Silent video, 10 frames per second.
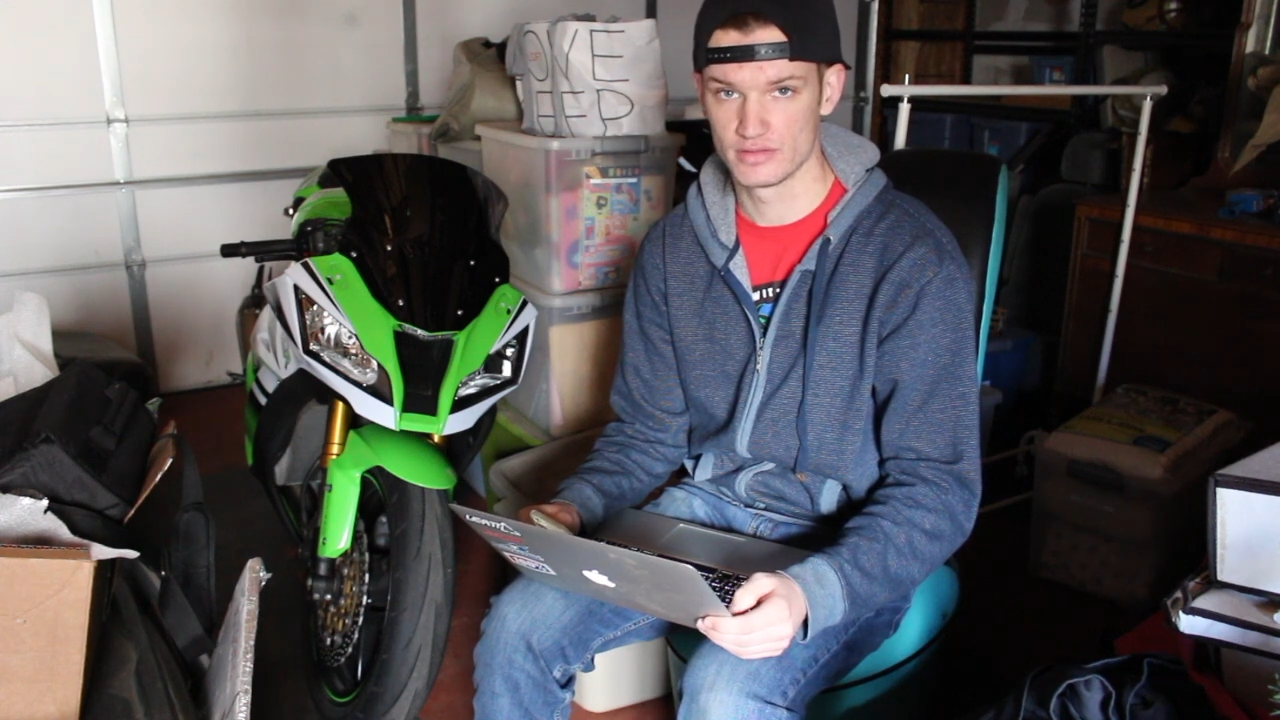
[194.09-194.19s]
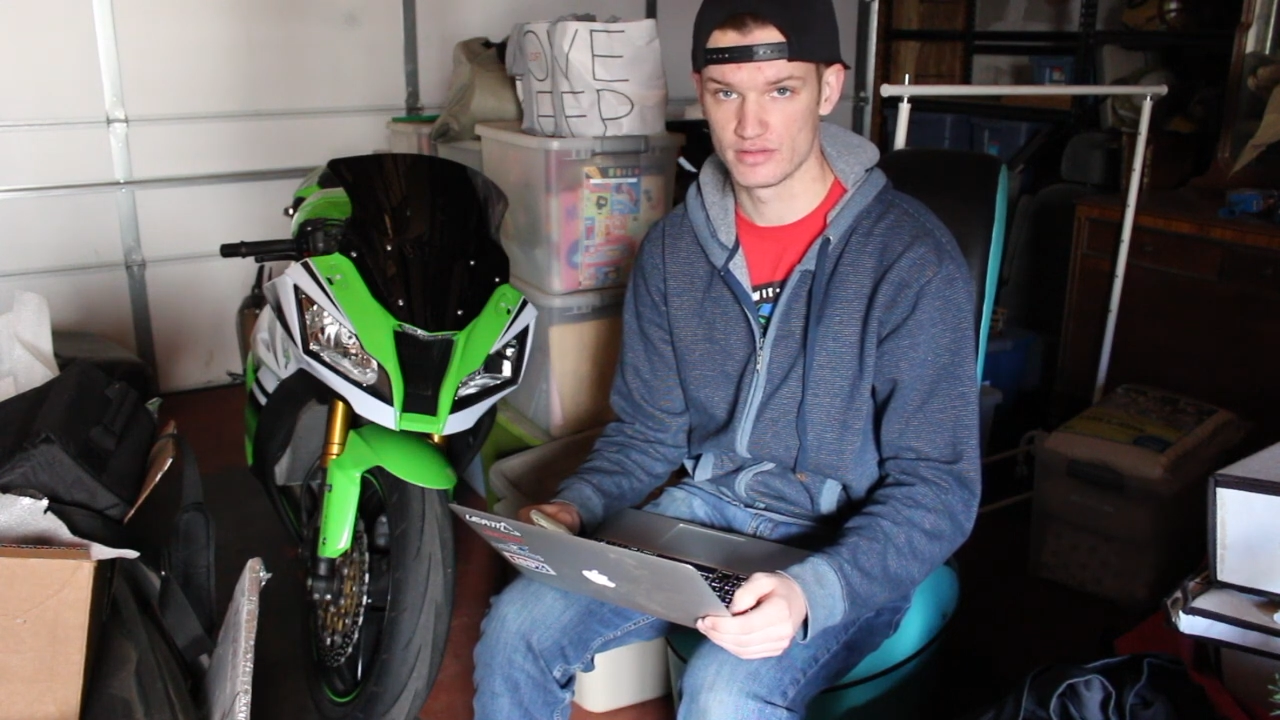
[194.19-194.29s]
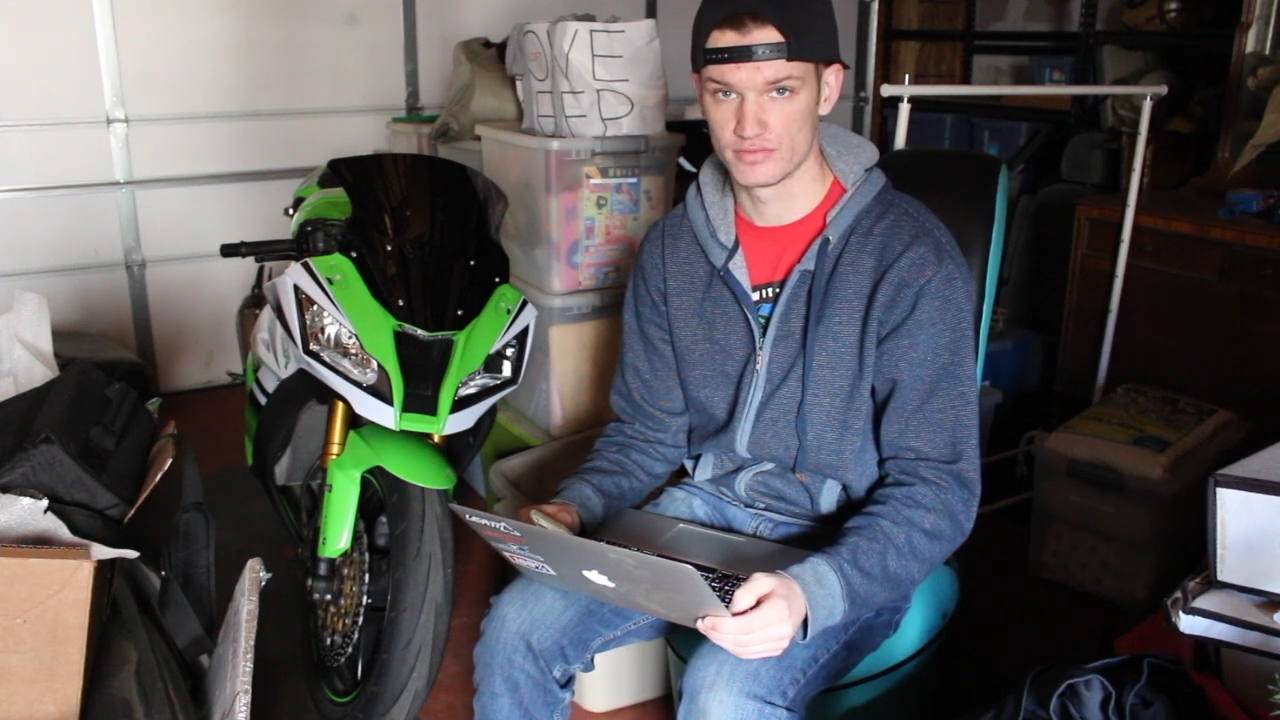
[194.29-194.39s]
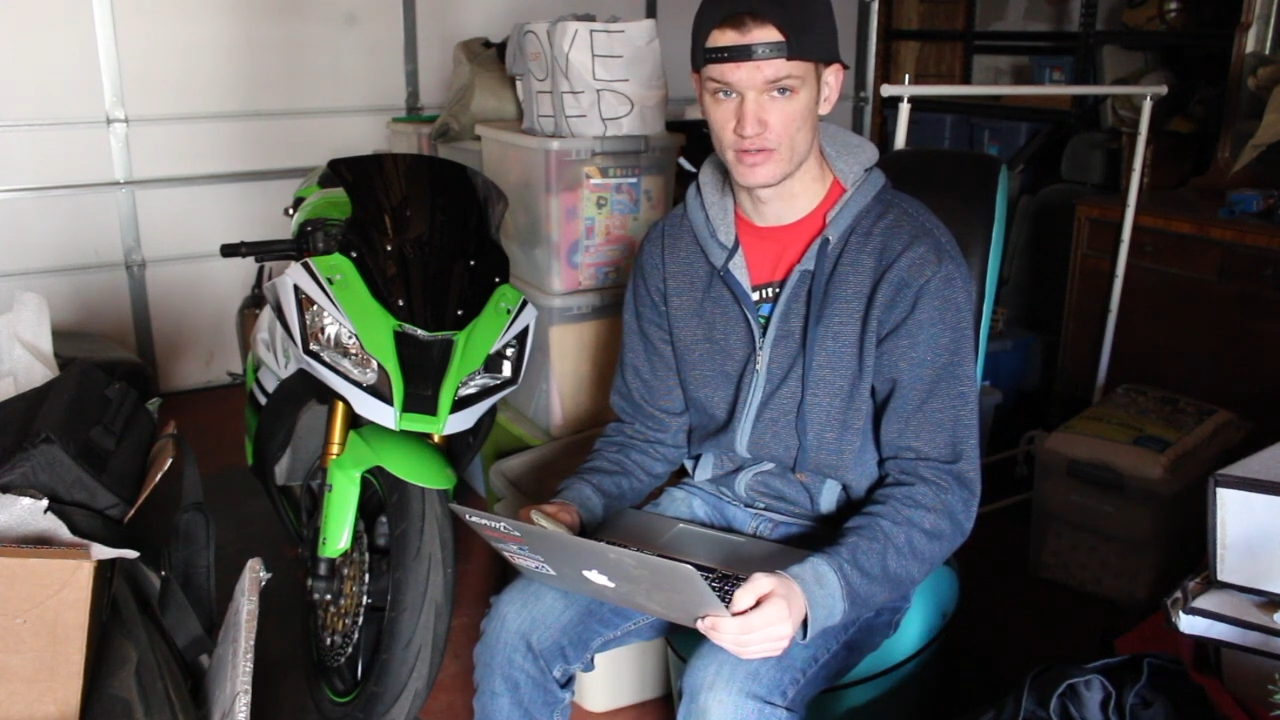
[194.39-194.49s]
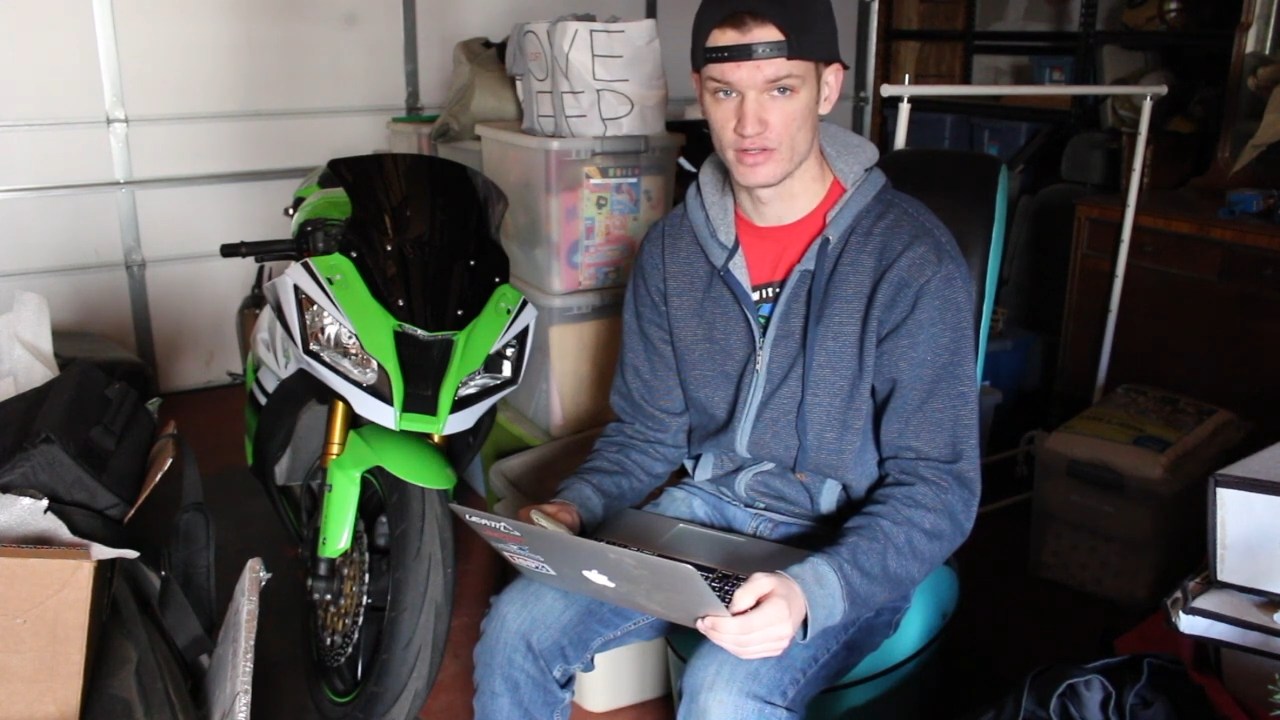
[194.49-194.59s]

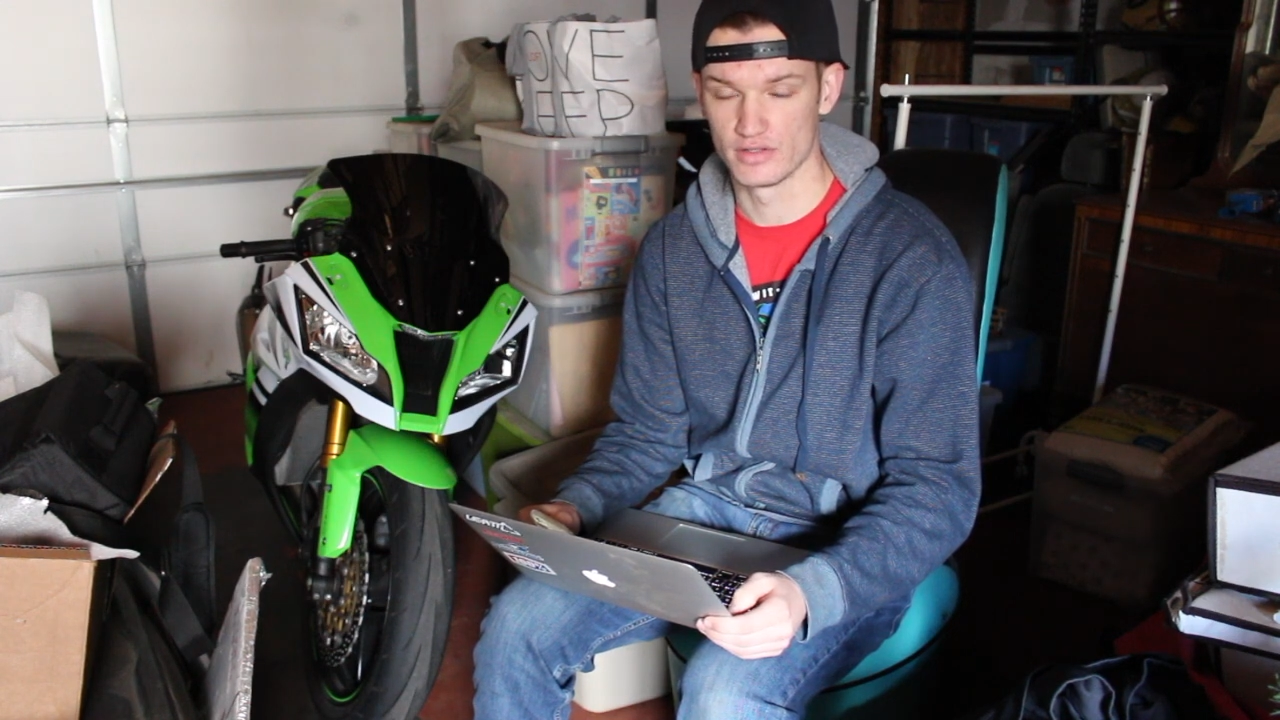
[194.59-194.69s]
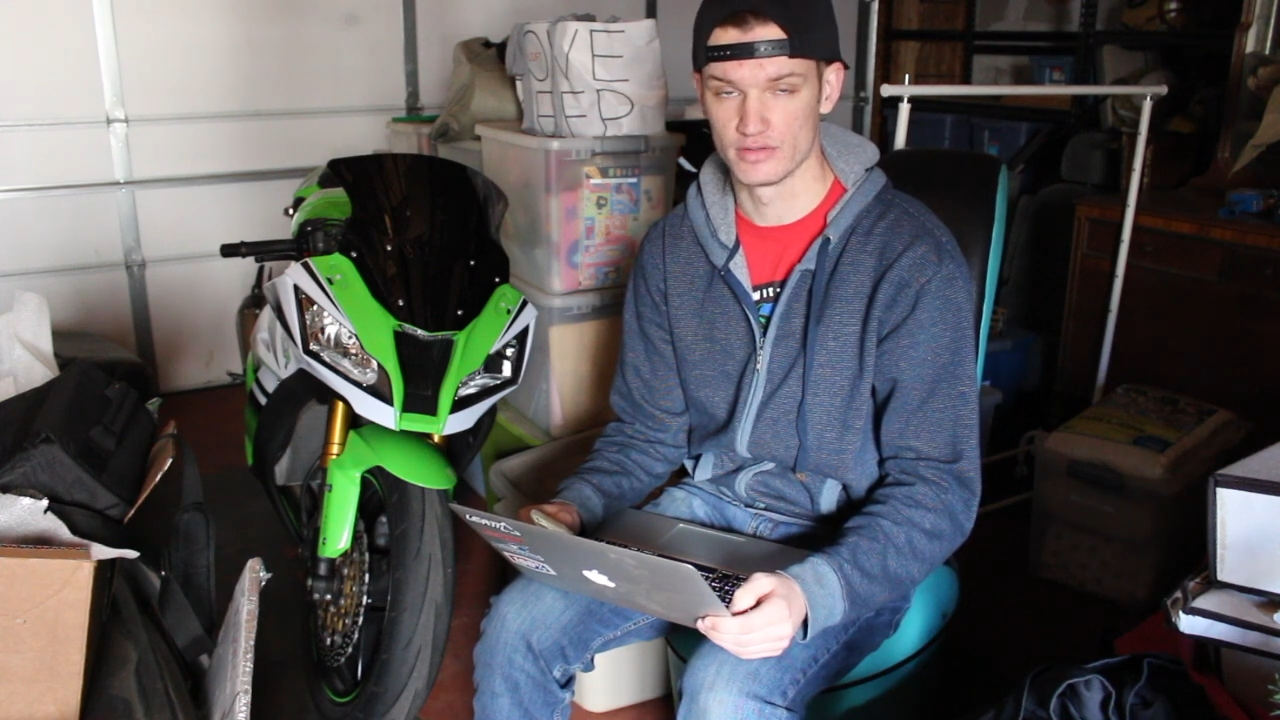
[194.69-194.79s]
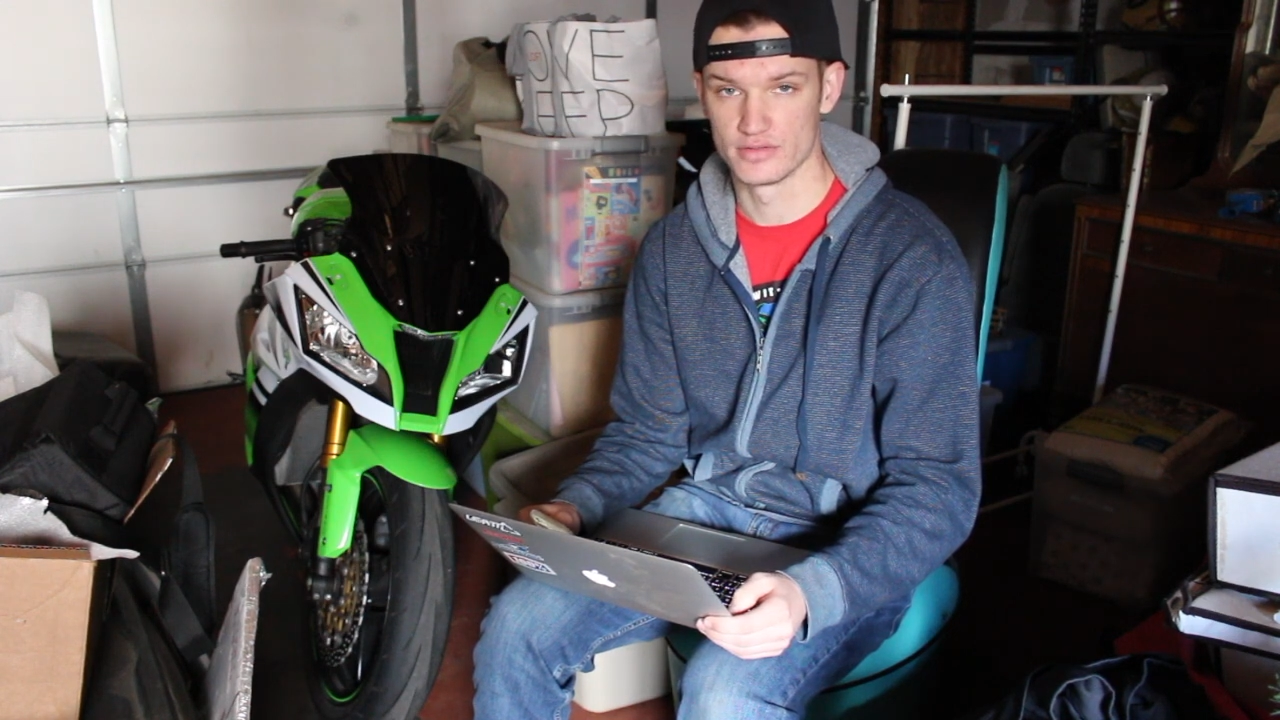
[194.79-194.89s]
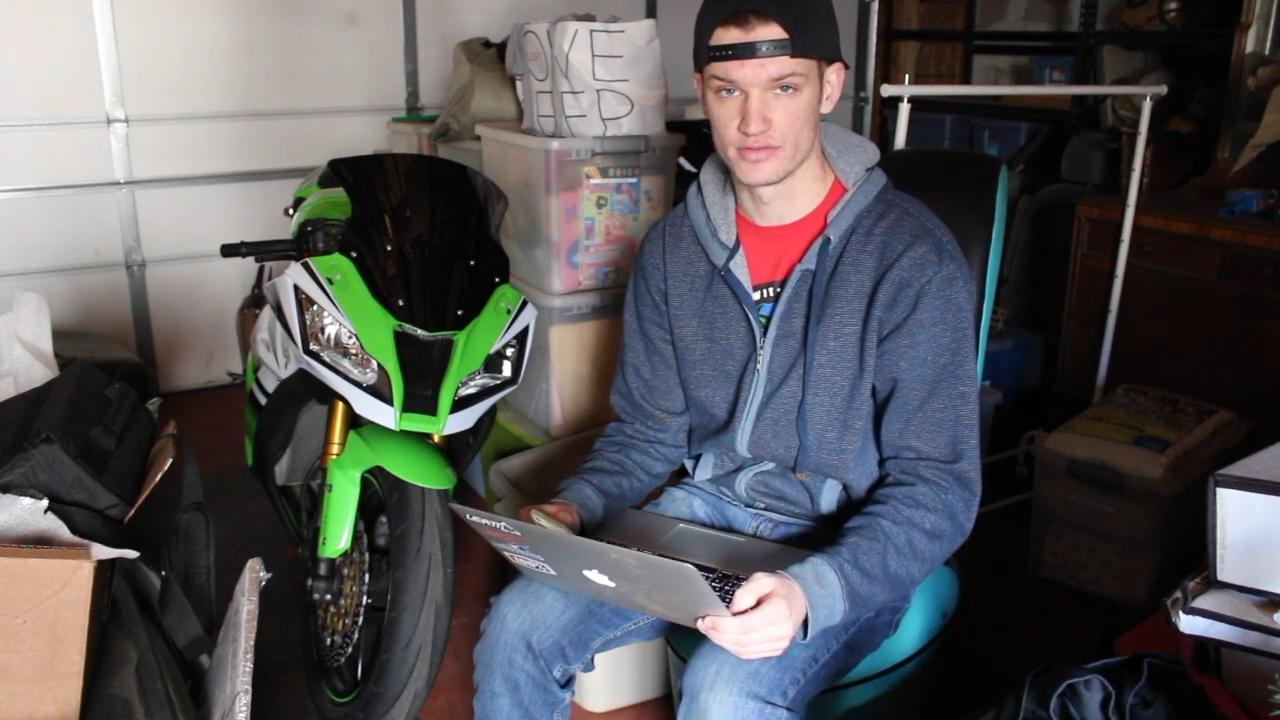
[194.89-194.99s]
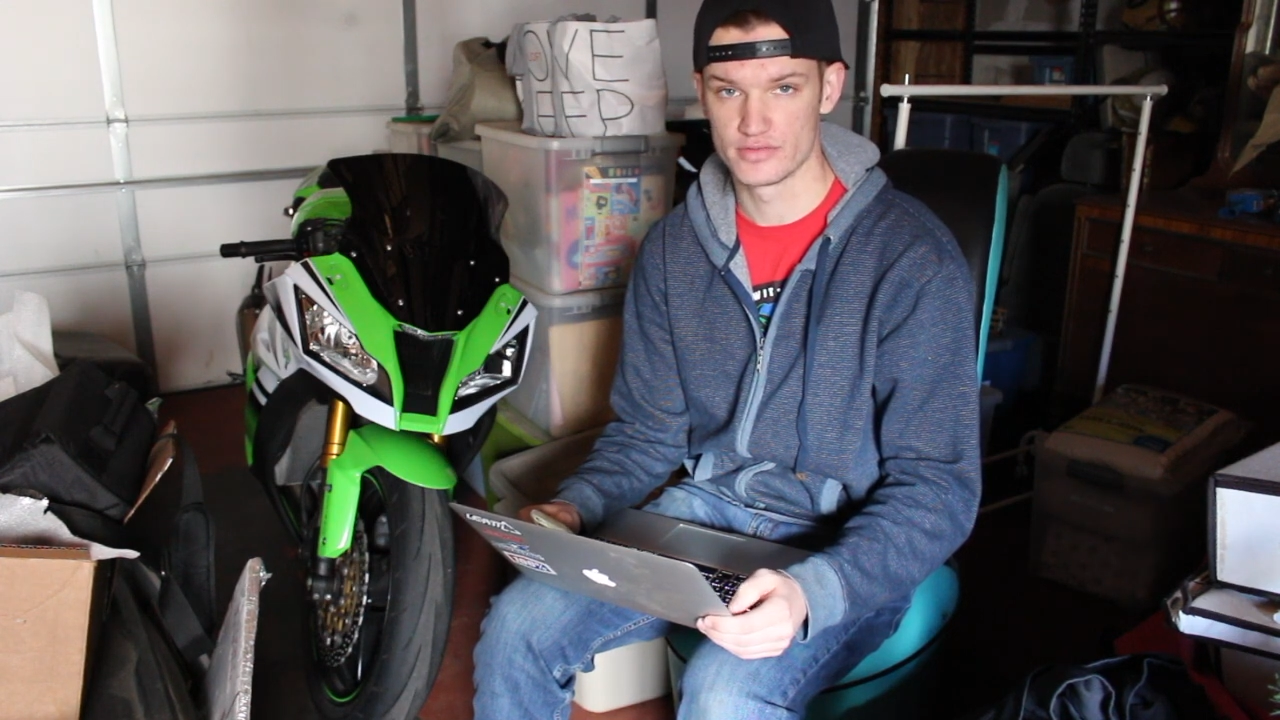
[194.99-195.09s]
a follow
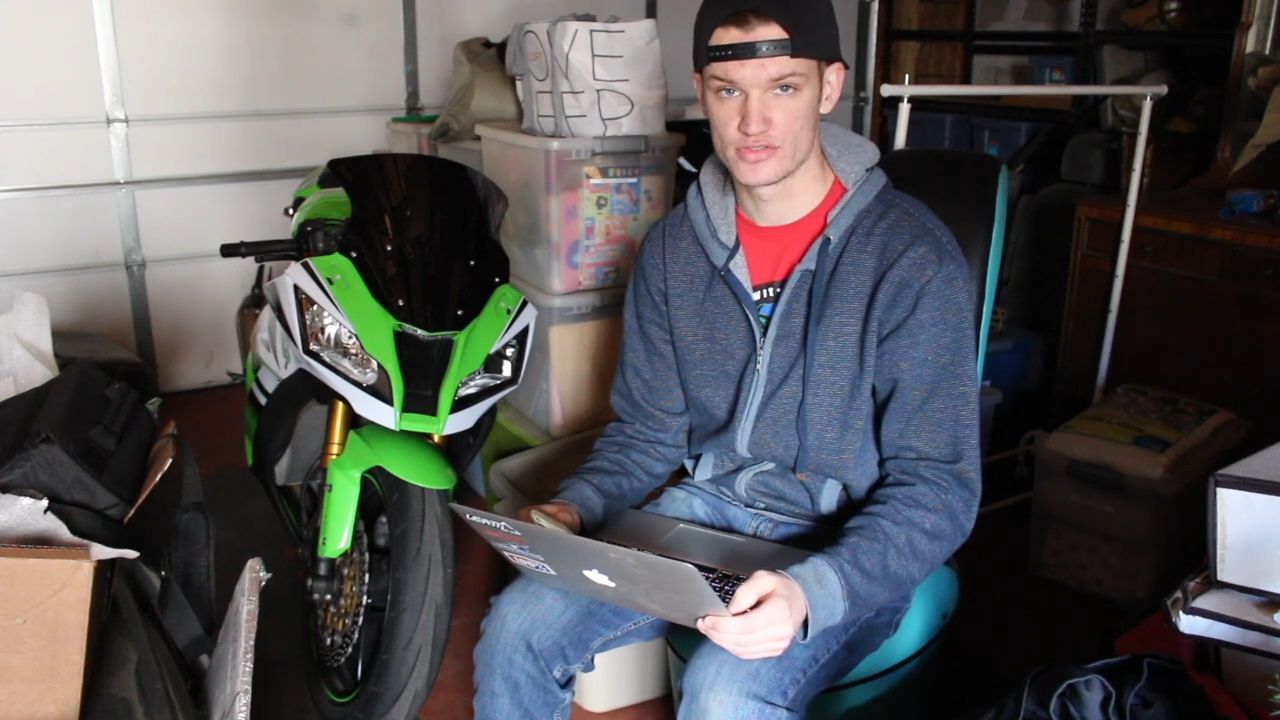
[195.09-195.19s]
and